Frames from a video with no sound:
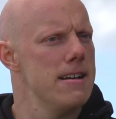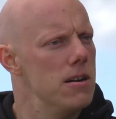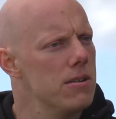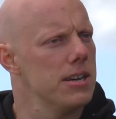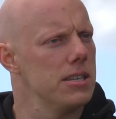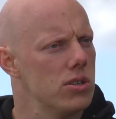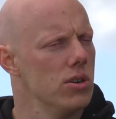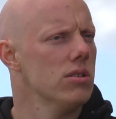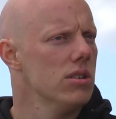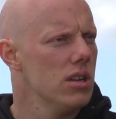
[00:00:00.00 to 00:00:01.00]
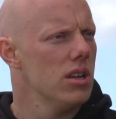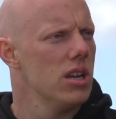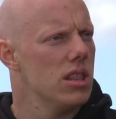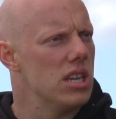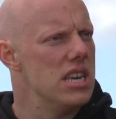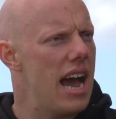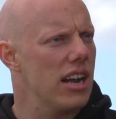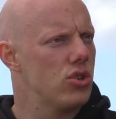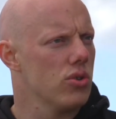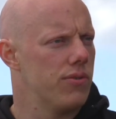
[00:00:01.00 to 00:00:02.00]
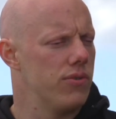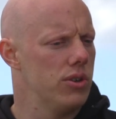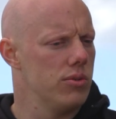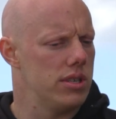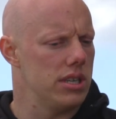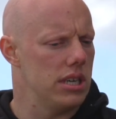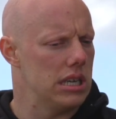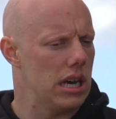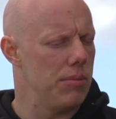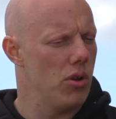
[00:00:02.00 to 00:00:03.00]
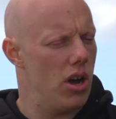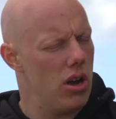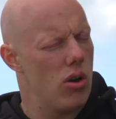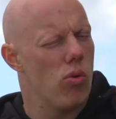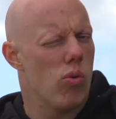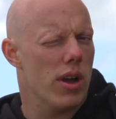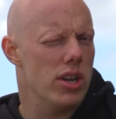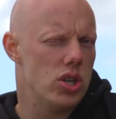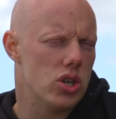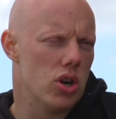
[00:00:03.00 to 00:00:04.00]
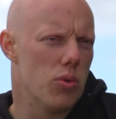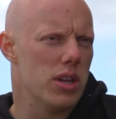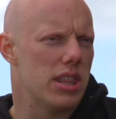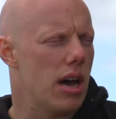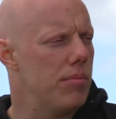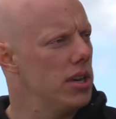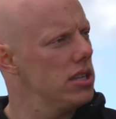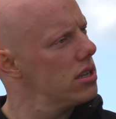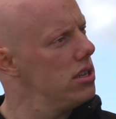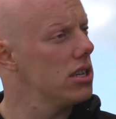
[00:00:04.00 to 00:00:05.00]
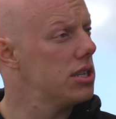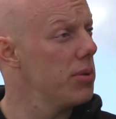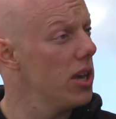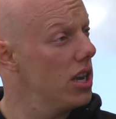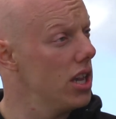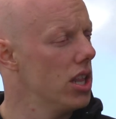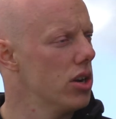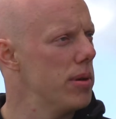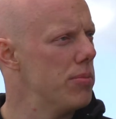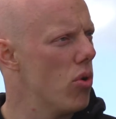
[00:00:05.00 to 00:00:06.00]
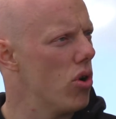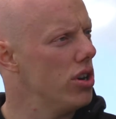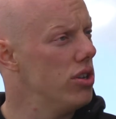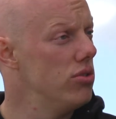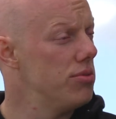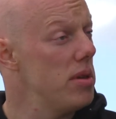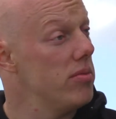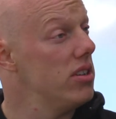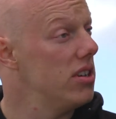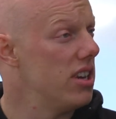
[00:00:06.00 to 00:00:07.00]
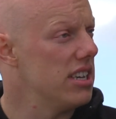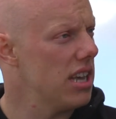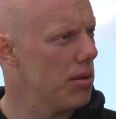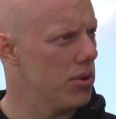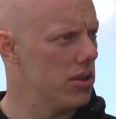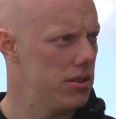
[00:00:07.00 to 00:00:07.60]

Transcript: Okay, so the natural frequency, I'm not quite sure what that means. Can you explain it a little bit more or use maybe an example?